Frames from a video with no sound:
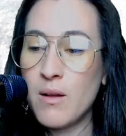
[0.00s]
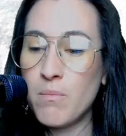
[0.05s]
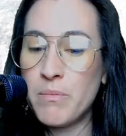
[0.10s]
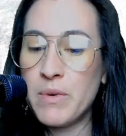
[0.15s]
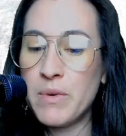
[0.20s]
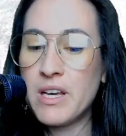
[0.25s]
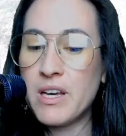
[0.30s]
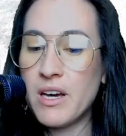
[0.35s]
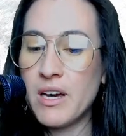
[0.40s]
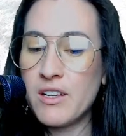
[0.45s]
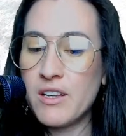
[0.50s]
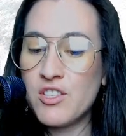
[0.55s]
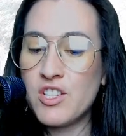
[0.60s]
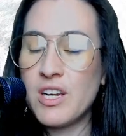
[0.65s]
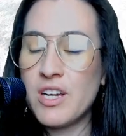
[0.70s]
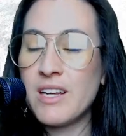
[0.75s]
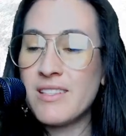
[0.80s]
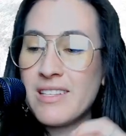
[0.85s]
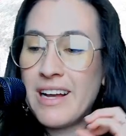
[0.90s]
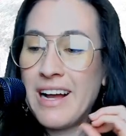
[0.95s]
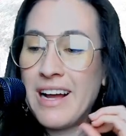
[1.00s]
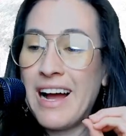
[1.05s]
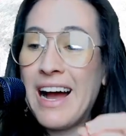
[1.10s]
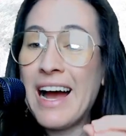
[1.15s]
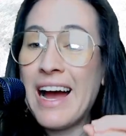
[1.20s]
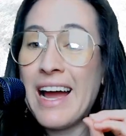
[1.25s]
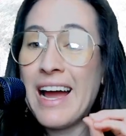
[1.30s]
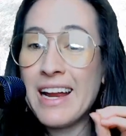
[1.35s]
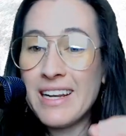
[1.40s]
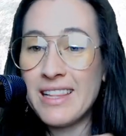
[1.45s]
because she had to
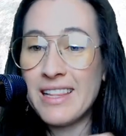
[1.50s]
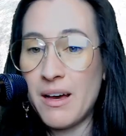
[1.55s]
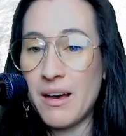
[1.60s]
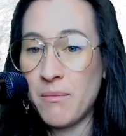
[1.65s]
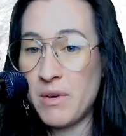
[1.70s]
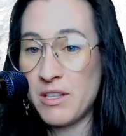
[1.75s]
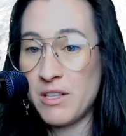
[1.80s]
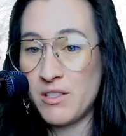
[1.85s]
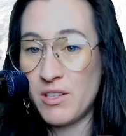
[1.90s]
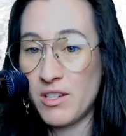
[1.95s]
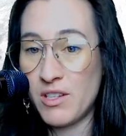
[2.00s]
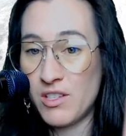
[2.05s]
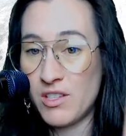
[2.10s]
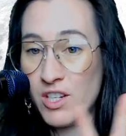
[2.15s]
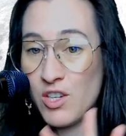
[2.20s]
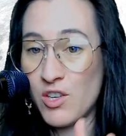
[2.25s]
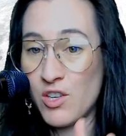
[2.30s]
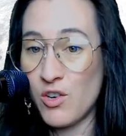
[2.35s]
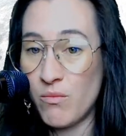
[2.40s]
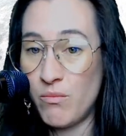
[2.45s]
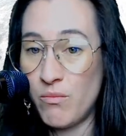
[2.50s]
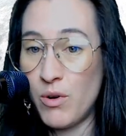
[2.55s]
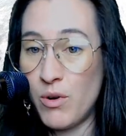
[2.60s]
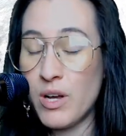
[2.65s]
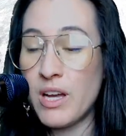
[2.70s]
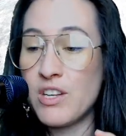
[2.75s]
hide that message in her book,